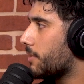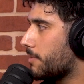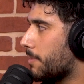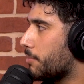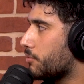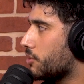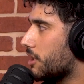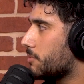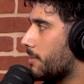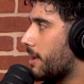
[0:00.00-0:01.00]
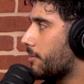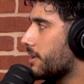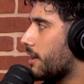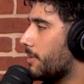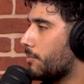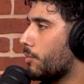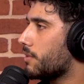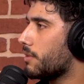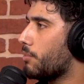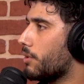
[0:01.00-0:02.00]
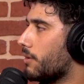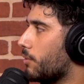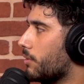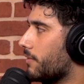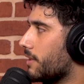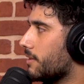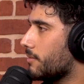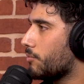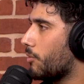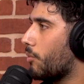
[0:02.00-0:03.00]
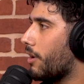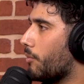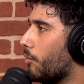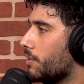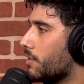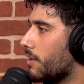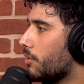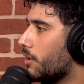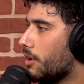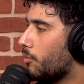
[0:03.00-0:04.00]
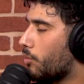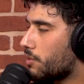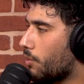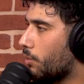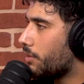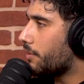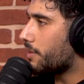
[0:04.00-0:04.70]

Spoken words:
These people charge my battery up. And what's the point of all of this? What's all of